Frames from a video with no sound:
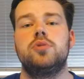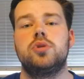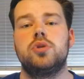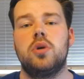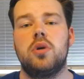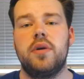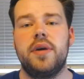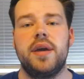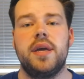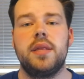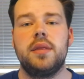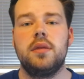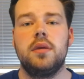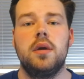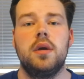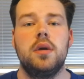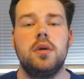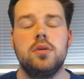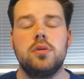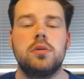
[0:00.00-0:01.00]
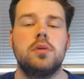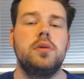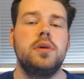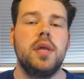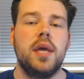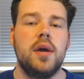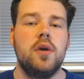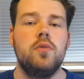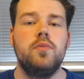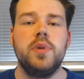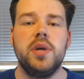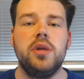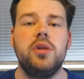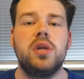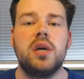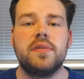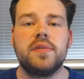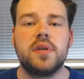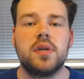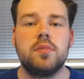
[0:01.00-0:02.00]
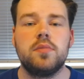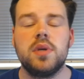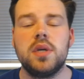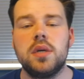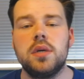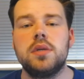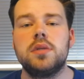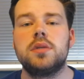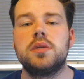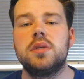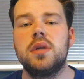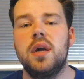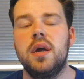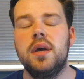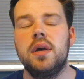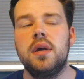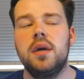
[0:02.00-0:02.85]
try and help each other, because